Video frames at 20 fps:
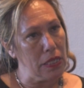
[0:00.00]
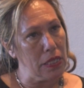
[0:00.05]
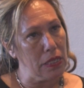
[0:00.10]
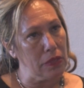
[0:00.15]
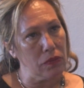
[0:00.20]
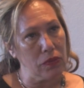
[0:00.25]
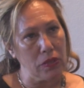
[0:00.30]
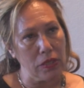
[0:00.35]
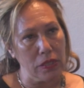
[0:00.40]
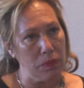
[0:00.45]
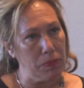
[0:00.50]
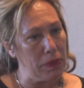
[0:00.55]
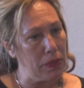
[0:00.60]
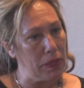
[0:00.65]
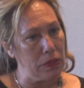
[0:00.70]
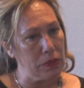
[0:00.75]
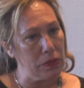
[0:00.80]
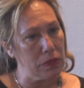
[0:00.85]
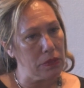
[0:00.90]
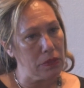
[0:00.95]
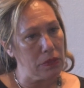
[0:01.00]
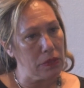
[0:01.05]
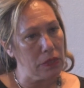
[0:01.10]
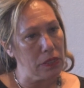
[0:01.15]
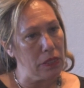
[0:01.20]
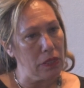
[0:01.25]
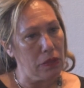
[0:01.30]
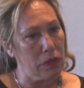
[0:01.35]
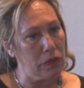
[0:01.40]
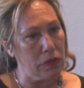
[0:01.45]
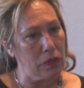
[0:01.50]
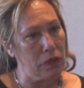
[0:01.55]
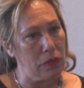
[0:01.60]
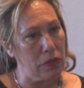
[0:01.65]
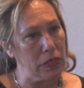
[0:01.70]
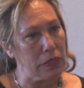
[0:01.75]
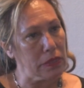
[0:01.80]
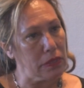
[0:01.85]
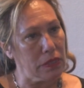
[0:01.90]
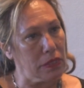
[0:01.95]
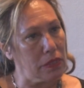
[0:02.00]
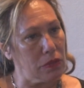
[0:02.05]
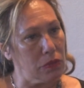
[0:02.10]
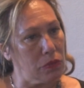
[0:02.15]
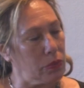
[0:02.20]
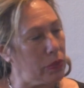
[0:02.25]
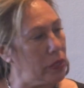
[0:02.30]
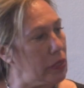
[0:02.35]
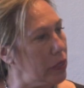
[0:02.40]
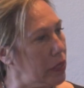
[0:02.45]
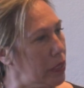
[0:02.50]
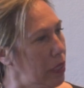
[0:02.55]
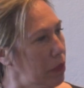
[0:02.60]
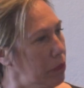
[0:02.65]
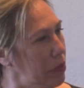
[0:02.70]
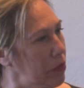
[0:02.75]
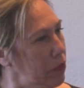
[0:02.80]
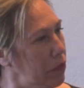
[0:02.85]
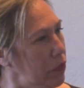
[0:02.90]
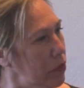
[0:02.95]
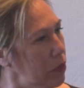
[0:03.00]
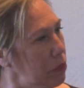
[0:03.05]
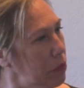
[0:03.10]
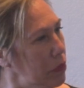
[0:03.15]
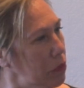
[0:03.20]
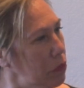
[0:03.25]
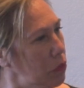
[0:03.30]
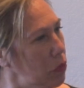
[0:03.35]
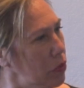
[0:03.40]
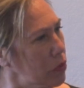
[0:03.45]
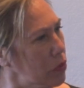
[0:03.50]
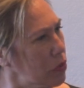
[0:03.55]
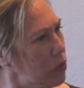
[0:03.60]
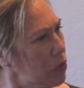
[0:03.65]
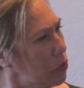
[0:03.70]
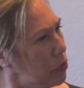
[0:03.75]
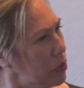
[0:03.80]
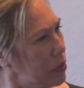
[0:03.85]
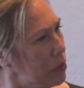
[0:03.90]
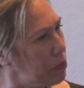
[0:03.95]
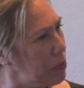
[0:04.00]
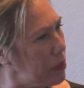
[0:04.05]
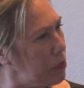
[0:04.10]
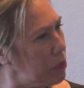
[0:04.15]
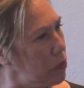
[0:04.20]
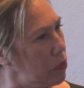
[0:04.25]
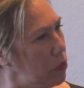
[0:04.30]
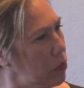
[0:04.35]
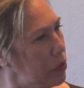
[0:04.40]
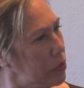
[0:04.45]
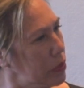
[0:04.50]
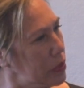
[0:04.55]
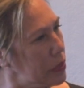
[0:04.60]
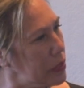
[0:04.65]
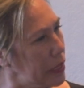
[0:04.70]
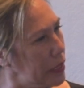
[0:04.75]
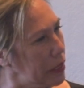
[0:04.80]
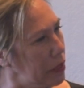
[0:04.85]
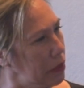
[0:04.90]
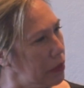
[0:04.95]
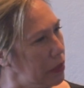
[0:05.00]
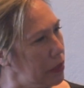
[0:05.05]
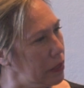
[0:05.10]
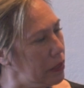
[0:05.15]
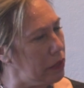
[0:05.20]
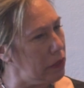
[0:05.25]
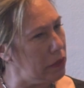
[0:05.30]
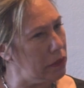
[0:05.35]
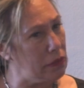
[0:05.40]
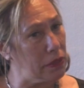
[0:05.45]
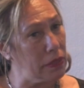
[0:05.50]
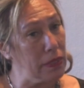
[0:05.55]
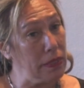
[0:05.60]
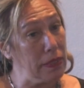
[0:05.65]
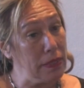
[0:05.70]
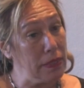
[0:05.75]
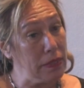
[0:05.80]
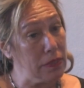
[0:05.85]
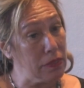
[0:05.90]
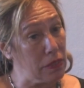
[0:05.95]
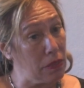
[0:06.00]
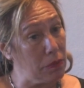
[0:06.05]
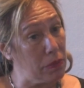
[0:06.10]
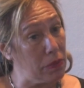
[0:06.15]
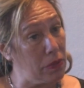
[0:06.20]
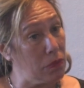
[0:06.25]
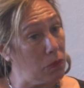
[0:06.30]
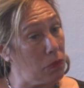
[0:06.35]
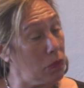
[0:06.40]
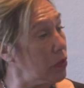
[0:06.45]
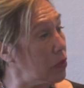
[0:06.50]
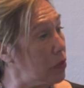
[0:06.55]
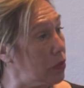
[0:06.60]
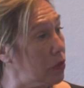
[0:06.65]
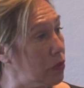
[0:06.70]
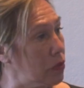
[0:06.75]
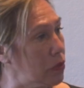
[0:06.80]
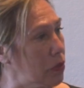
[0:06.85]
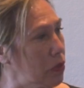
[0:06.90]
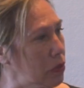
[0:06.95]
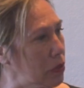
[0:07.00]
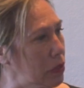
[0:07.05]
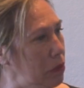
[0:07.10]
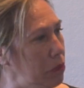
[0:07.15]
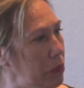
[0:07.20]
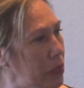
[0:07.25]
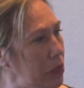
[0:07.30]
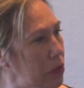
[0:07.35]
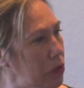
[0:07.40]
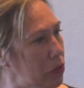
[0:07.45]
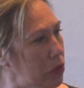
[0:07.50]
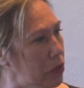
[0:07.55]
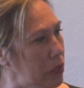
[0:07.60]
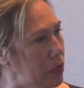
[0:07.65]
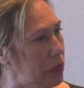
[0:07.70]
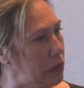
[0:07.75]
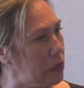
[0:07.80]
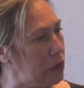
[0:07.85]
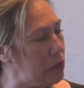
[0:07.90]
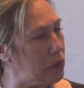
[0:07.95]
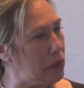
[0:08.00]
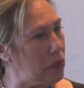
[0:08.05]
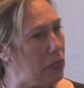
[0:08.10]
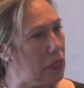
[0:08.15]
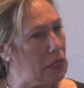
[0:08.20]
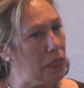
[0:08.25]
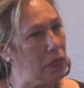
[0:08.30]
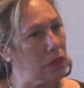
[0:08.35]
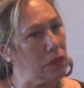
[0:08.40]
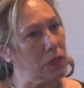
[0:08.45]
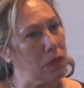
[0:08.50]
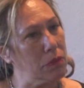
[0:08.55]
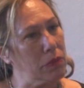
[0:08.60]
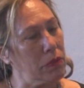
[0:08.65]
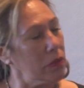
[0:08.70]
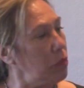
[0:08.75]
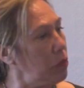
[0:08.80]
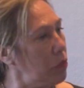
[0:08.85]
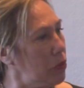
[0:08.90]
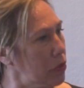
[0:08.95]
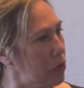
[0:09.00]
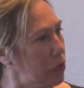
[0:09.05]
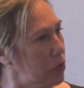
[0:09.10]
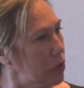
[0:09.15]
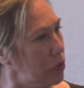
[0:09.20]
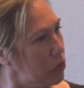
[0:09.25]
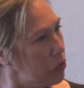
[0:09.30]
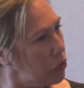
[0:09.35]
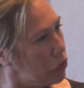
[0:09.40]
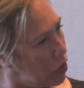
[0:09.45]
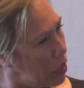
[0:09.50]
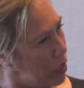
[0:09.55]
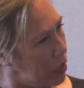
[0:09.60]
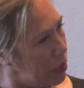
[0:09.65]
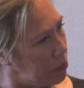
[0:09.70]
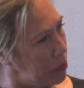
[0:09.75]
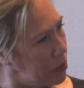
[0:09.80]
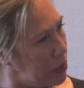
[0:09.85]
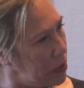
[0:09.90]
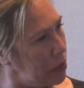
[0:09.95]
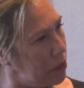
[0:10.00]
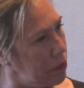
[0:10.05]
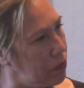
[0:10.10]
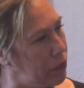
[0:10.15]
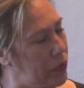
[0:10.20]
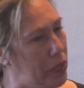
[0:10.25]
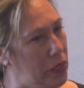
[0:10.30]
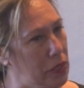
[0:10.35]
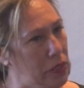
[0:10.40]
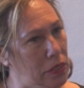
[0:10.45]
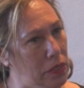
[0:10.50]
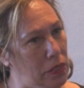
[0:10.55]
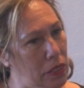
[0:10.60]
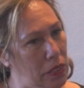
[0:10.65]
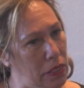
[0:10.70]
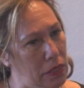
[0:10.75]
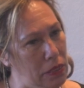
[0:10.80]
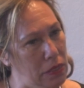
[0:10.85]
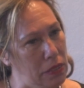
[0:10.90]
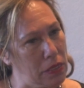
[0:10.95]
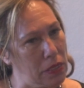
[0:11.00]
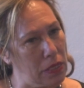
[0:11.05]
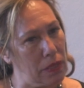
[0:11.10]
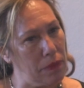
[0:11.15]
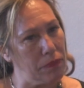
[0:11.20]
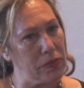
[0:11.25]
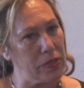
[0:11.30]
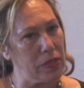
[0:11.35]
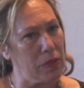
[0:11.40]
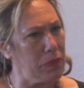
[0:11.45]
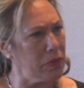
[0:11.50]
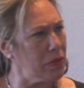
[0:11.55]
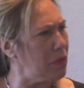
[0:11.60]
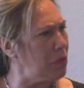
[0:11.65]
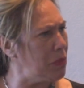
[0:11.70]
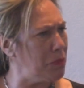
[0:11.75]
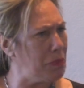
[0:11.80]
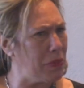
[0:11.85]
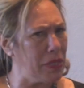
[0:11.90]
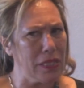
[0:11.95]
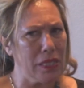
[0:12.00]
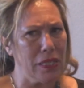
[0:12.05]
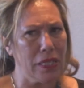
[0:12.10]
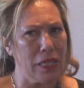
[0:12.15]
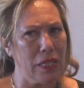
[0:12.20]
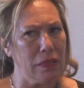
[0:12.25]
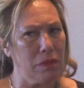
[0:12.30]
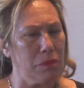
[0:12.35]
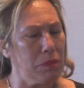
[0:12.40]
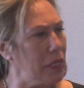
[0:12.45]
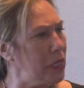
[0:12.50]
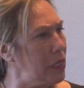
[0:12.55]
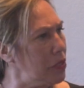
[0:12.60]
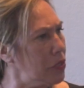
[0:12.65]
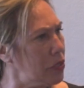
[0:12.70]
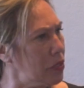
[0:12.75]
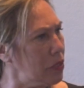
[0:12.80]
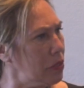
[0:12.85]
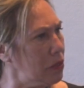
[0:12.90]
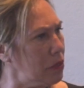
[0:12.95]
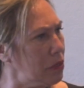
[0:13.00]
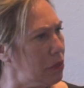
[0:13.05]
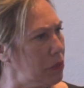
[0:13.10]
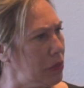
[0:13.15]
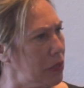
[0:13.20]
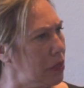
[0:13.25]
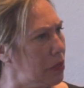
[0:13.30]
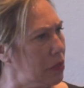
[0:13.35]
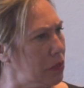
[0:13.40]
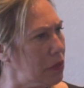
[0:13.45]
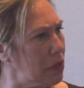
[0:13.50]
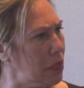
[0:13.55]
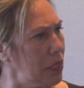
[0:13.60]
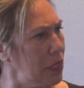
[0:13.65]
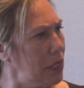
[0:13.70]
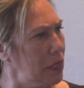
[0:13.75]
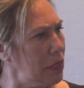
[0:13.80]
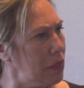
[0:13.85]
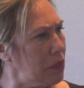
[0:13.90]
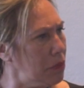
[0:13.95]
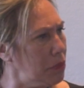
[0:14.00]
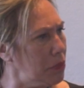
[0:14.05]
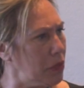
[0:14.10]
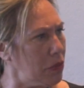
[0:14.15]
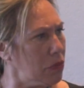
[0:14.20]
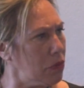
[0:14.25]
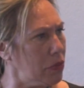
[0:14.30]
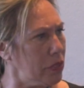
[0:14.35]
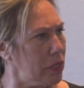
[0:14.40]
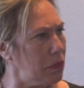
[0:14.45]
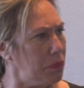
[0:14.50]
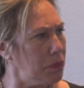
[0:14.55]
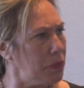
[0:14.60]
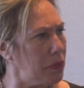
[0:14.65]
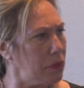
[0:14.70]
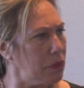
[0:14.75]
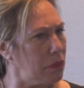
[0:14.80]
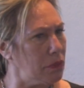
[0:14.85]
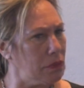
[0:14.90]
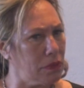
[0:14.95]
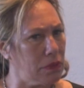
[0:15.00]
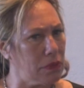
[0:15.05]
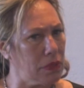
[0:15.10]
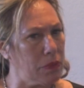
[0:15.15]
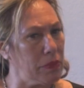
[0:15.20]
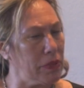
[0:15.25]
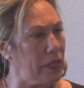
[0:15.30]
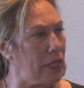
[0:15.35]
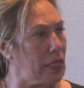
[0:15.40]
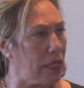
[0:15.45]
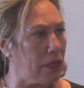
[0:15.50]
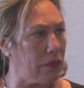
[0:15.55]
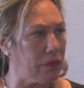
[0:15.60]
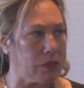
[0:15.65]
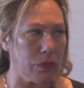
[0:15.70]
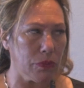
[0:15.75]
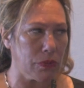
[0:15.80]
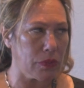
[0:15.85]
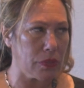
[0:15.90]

and think about, you know, listening to where they're coming from and what stories people want to tell here. And some of them want to do documentaries, some of them want to do drama, and some of them are making animations. I mean, there's some incredible, I mean, they are